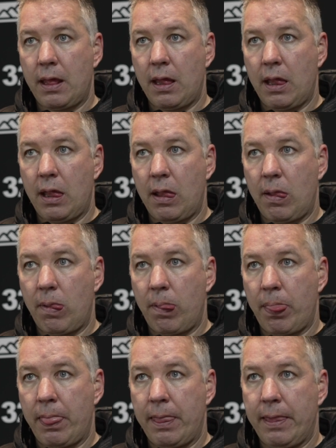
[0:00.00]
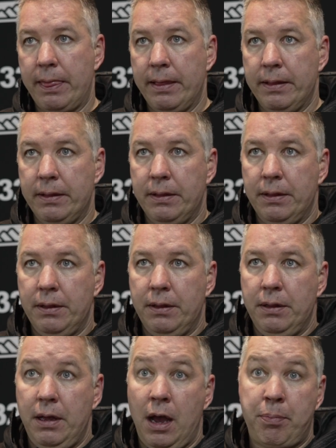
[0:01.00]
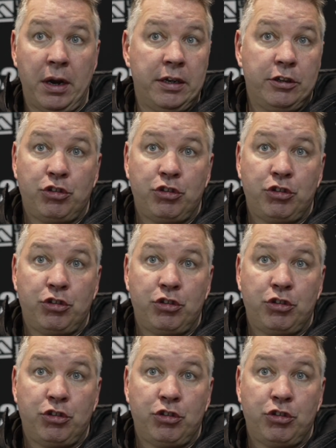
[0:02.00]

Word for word: Coulson. Apparently,